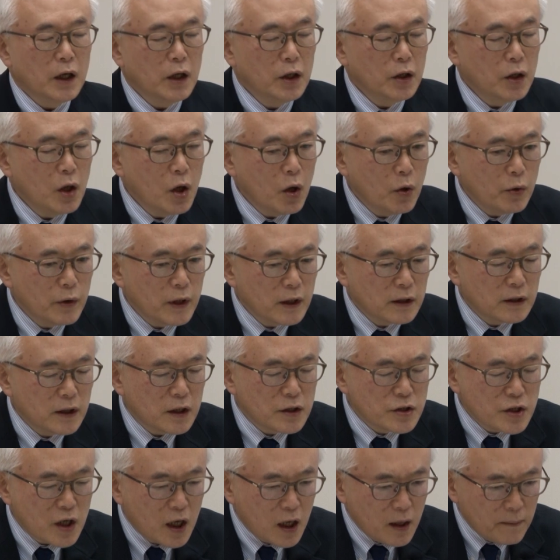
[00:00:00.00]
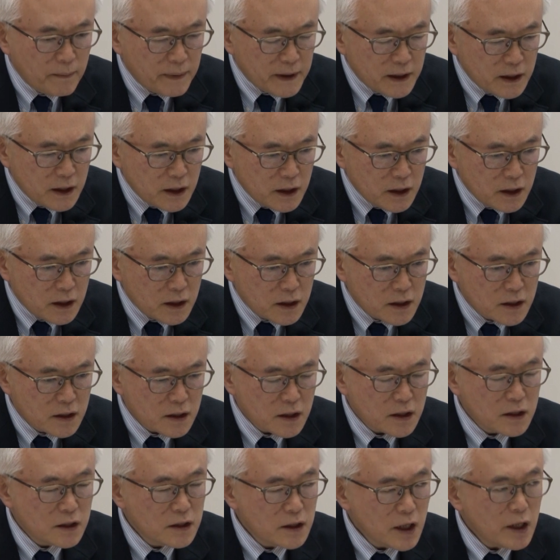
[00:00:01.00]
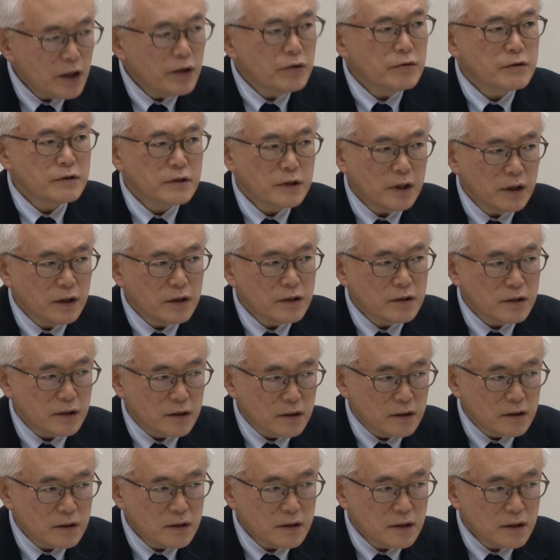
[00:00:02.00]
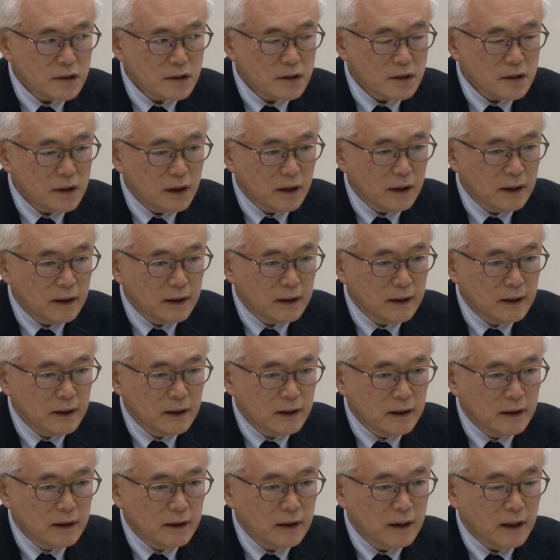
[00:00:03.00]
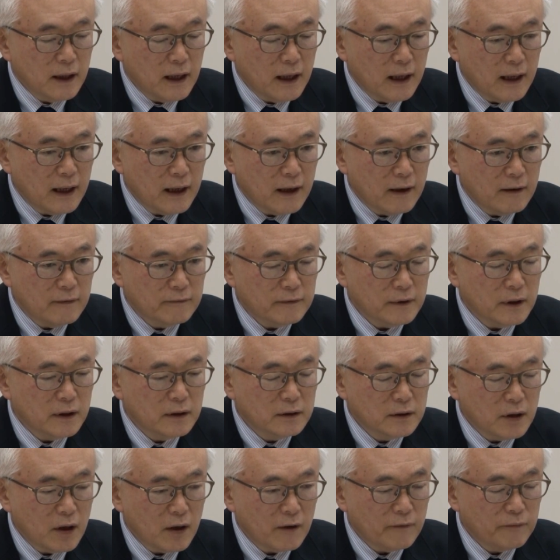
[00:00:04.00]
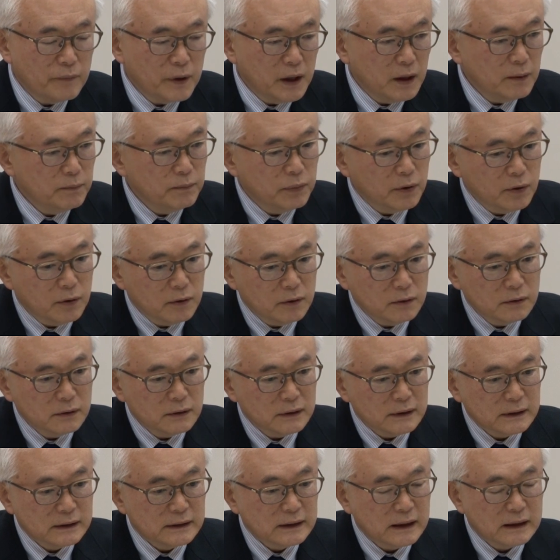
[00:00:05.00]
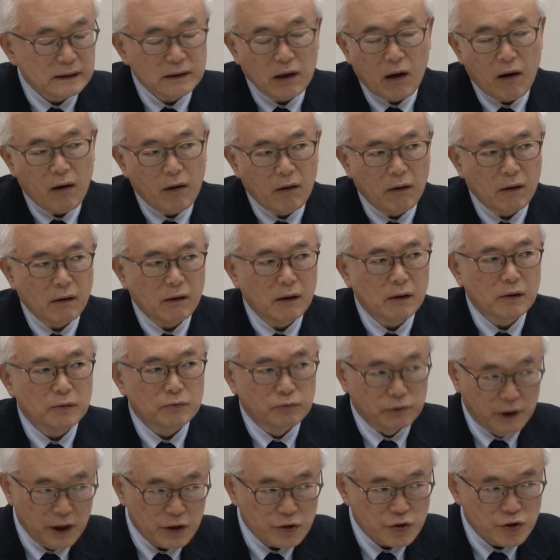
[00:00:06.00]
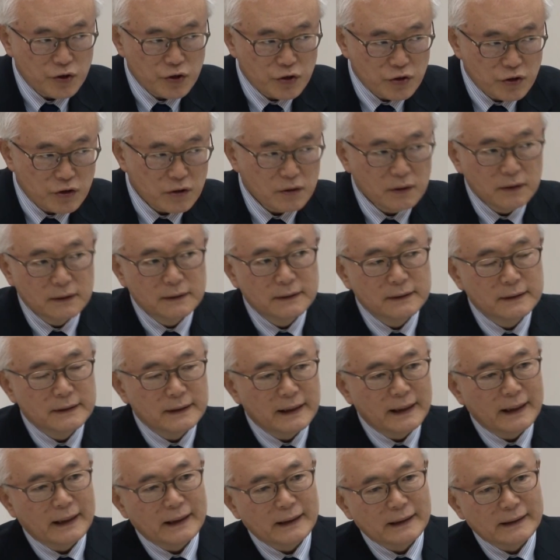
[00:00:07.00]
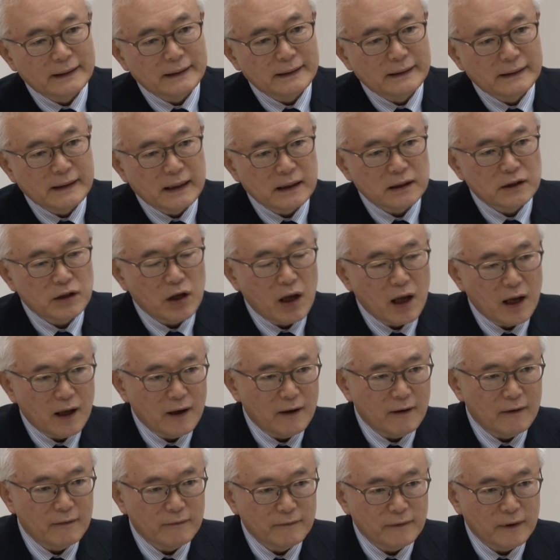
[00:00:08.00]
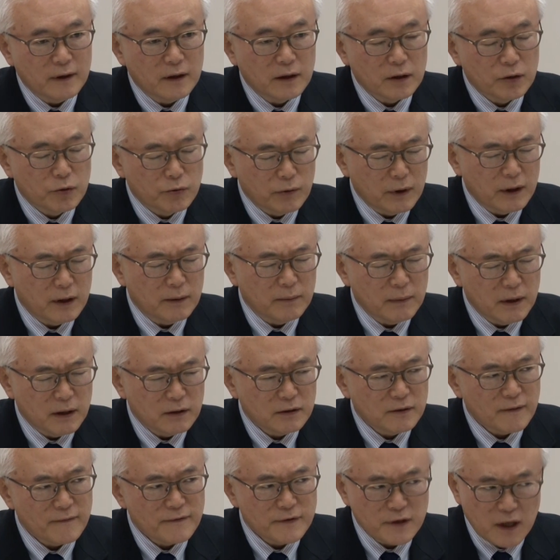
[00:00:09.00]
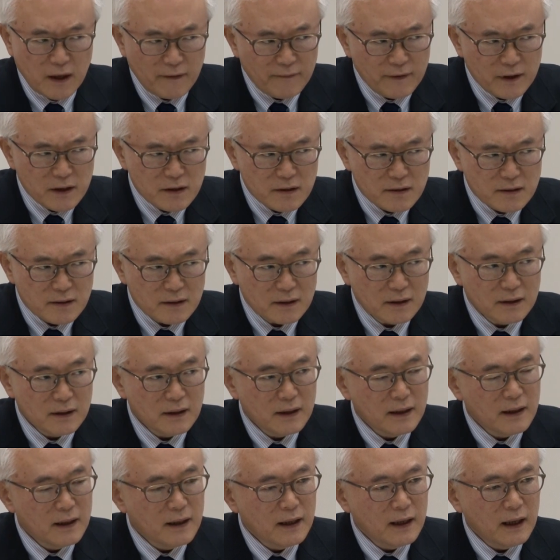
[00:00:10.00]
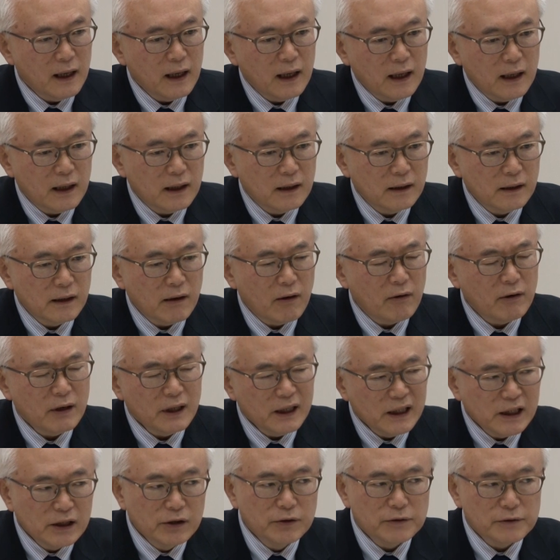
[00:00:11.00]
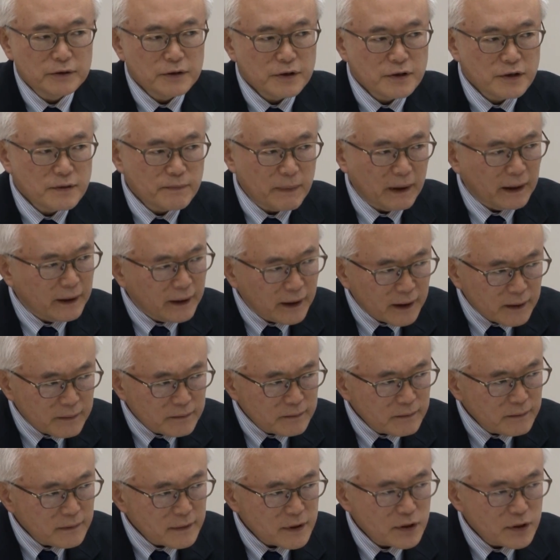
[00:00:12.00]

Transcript: You know that the Japanese senior citizens have a lot of people that are rich and that have a great amount of savings, and they're eager to spend them.